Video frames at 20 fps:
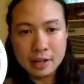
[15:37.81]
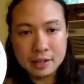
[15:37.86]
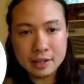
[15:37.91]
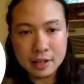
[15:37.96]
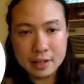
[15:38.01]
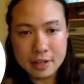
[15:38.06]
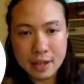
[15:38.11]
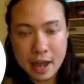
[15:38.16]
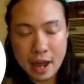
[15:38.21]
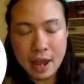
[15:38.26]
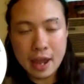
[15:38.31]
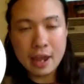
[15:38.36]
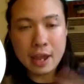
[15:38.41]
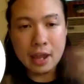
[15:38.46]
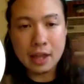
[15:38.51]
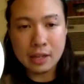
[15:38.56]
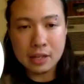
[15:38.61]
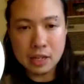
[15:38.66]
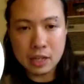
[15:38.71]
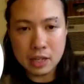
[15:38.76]
today,
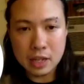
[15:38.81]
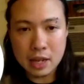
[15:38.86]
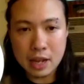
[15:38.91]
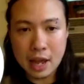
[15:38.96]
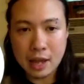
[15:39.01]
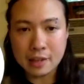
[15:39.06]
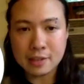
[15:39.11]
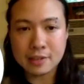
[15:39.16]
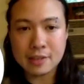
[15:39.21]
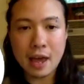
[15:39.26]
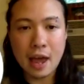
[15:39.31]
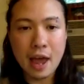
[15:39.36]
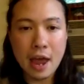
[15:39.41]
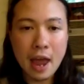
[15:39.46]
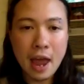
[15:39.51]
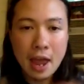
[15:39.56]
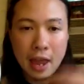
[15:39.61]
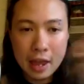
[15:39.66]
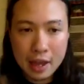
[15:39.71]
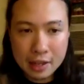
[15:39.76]
into the next
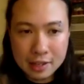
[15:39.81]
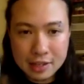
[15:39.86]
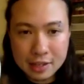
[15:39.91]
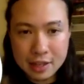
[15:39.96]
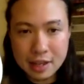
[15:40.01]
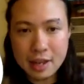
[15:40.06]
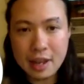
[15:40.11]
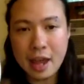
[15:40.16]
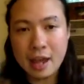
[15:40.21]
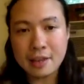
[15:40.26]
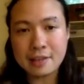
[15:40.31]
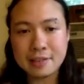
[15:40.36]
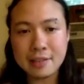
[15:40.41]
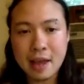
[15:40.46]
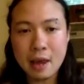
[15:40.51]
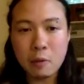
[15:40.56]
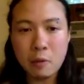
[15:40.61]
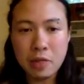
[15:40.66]
day, into the next day.